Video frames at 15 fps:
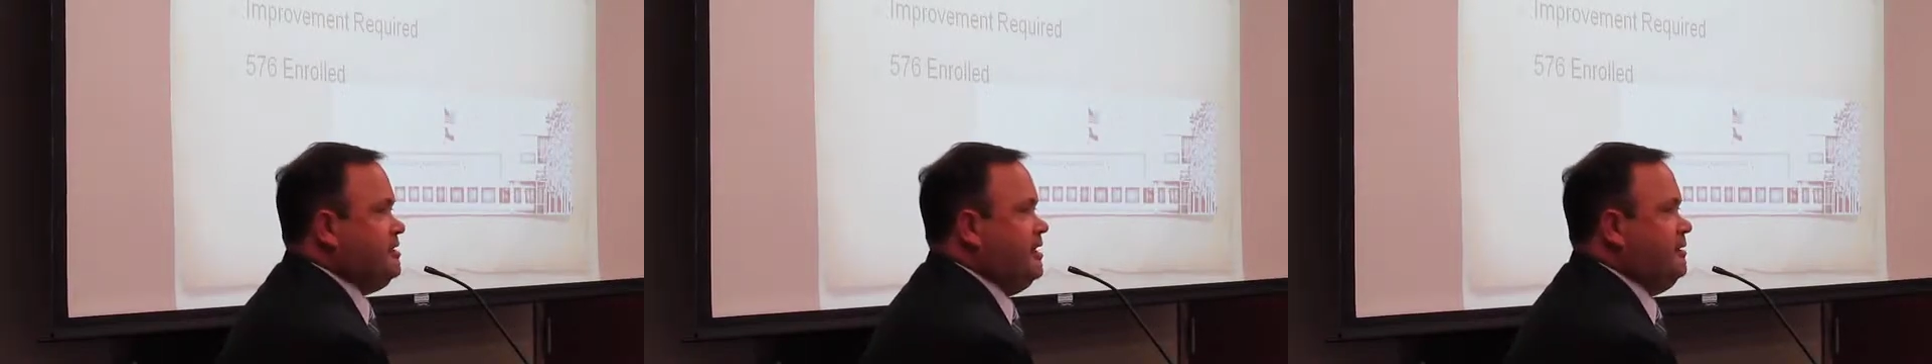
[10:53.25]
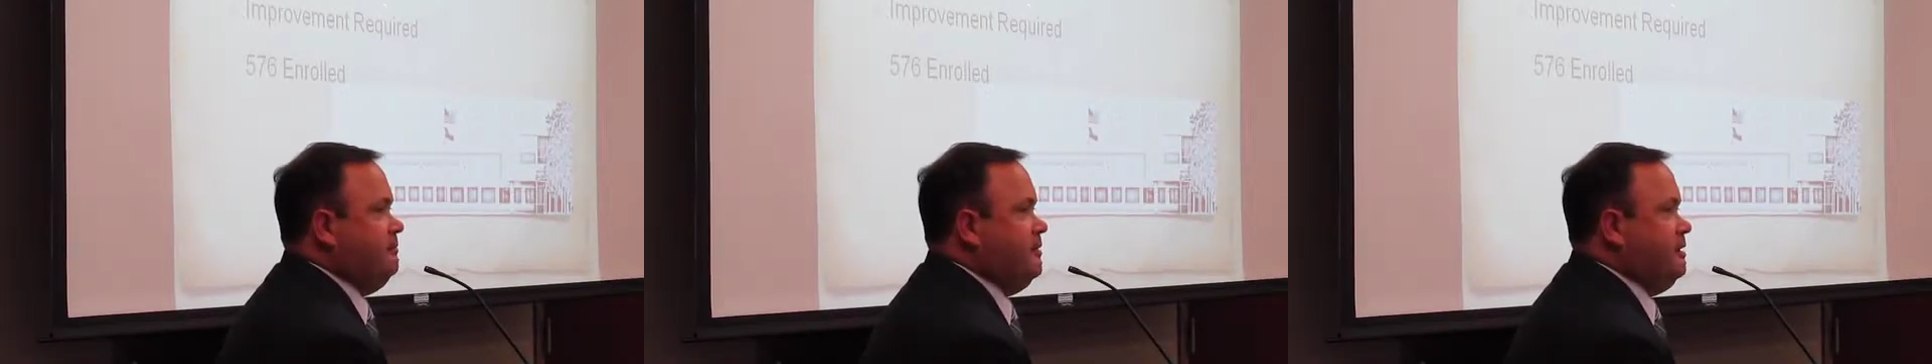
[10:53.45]

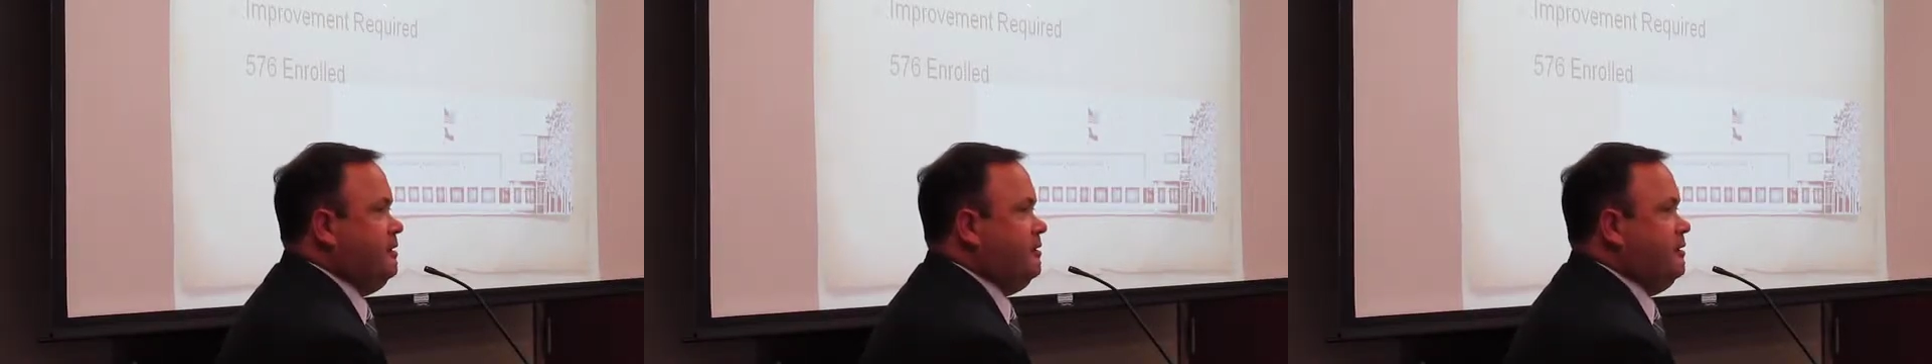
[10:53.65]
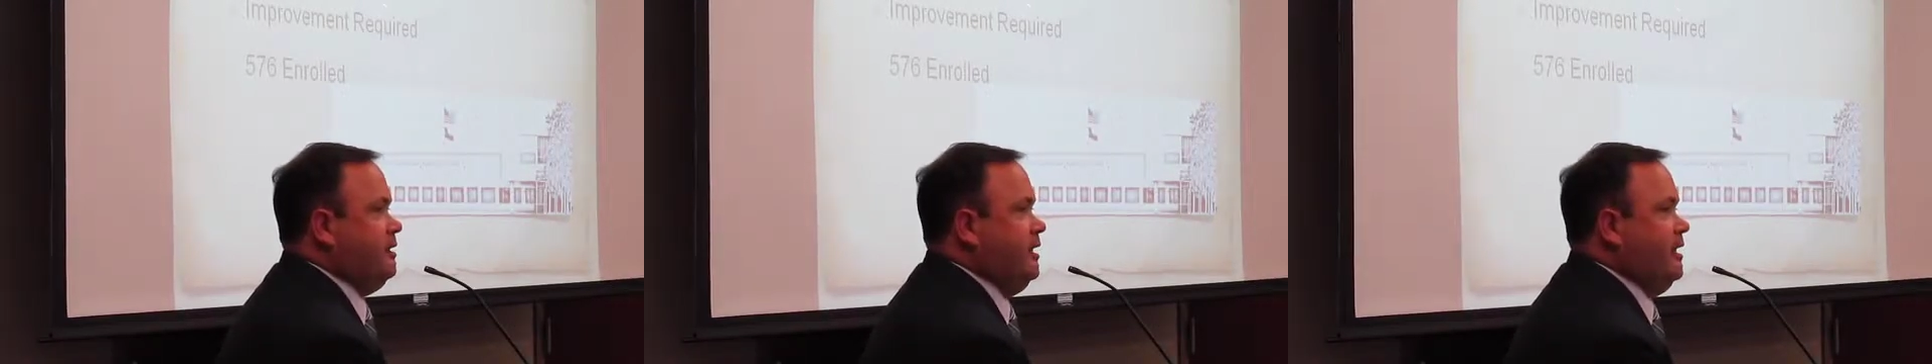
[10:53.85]
J.
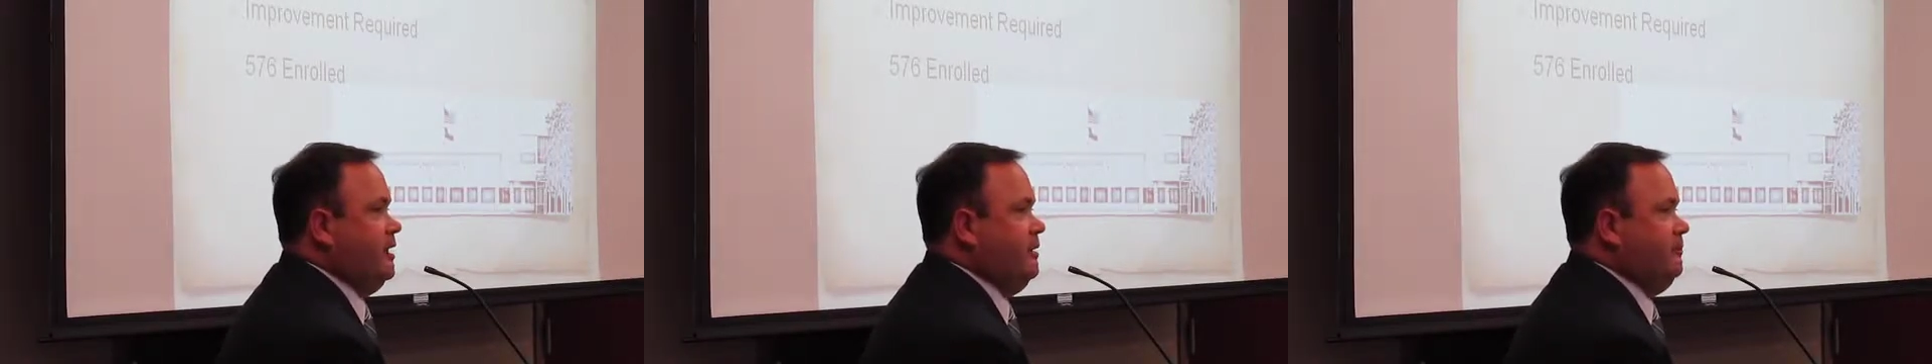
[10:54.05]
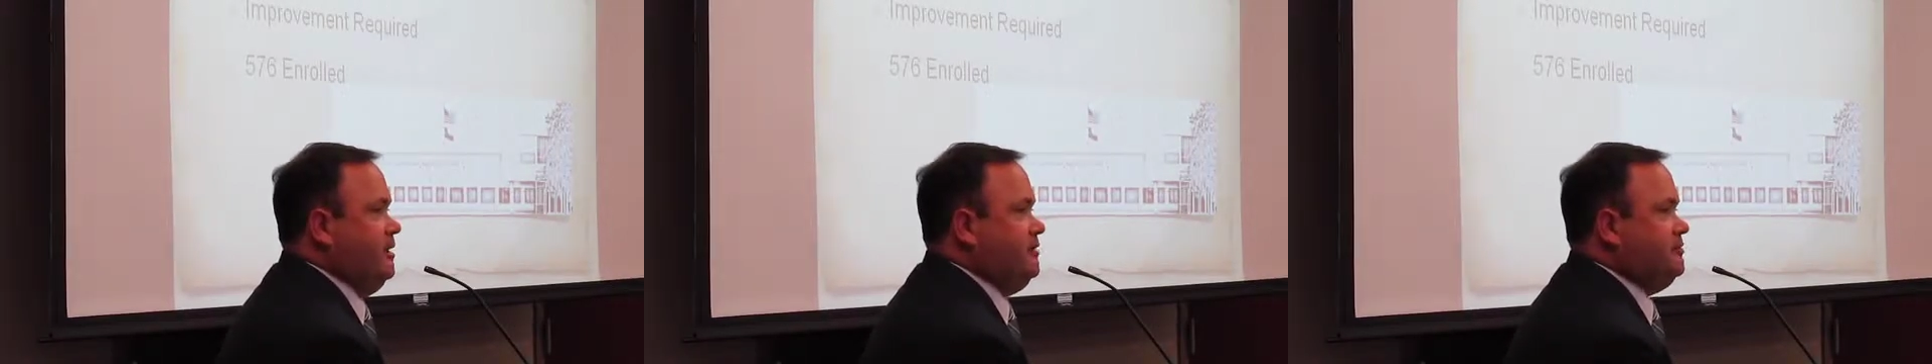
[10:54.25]
Miller
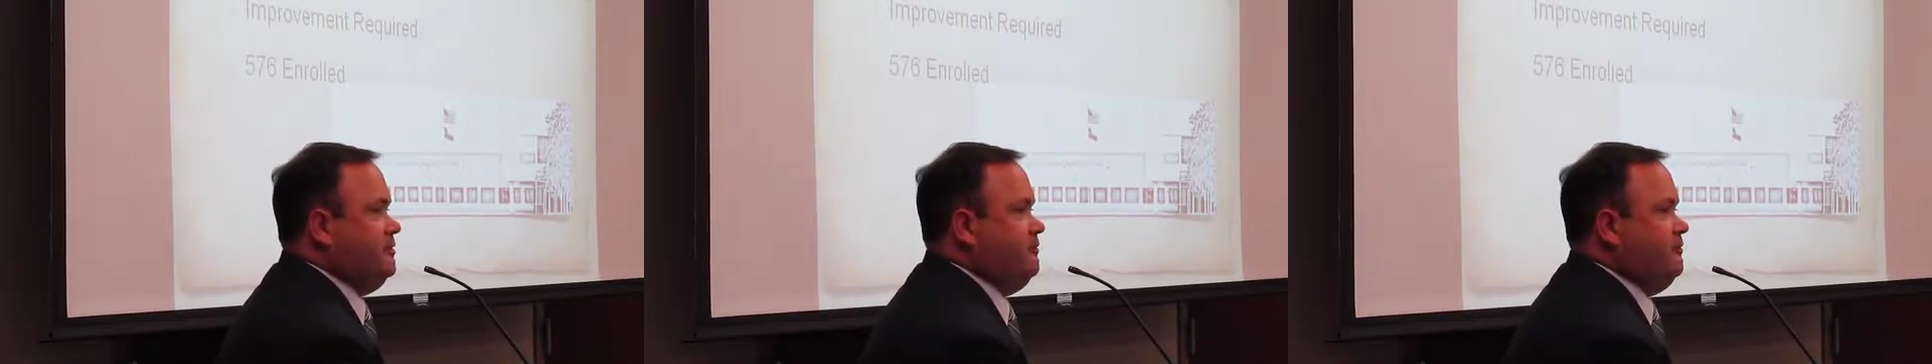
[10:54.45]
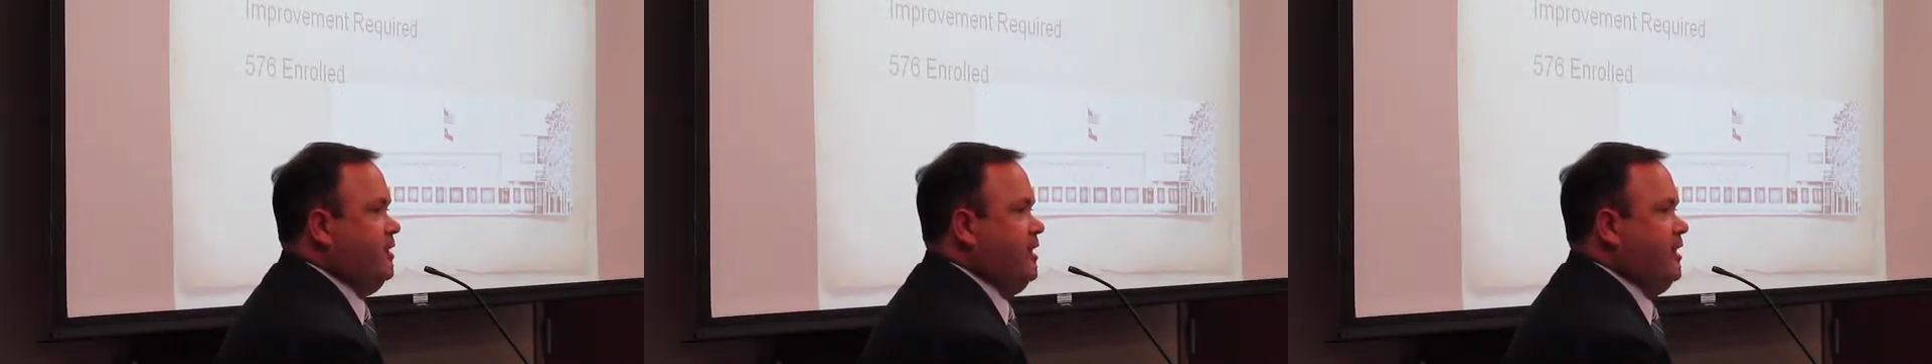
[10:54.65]
Elementary for